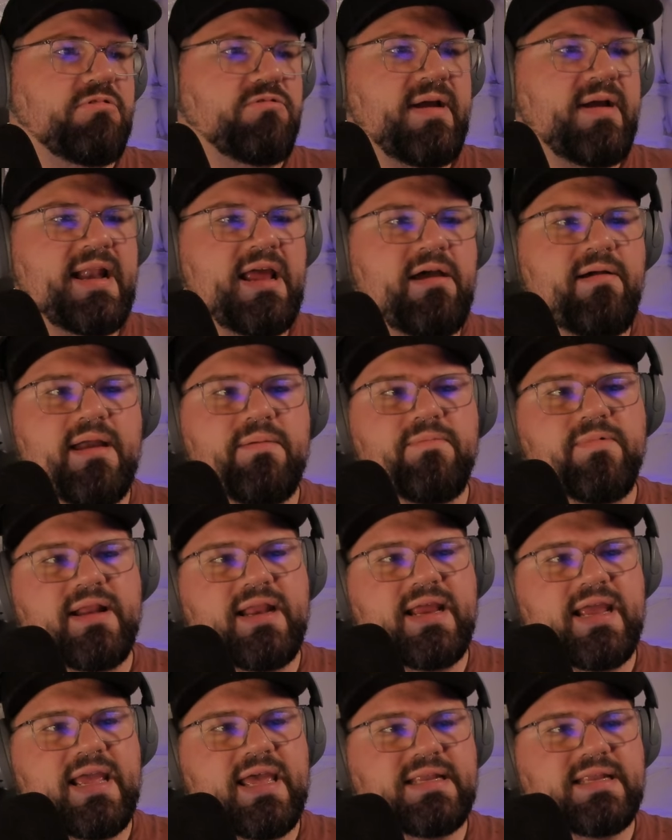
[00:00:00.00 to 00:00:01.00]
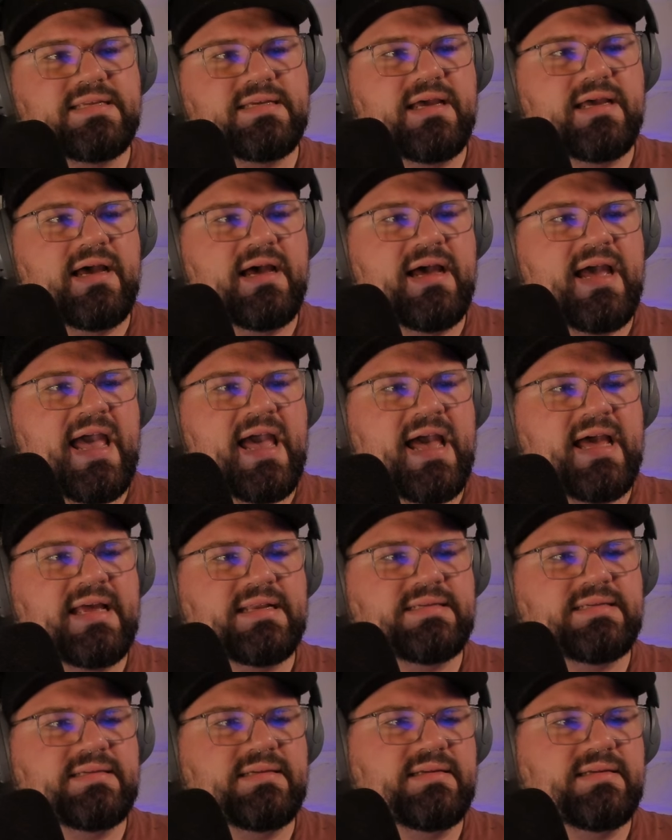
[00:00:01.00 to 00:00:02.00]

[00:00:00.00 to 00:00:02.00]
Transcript: Right now I'm running it at